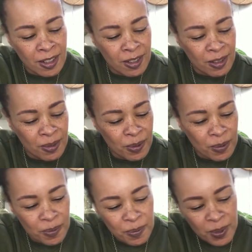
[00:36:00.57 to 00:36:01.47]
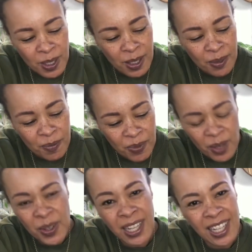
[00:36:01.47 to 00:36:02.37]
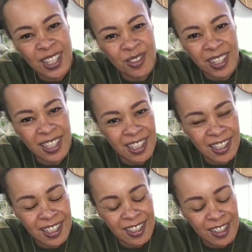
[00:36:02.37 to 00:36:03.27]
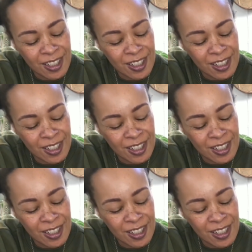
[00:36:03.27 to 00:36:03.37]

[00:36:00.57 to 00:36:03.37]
But, I mean, it is winter, so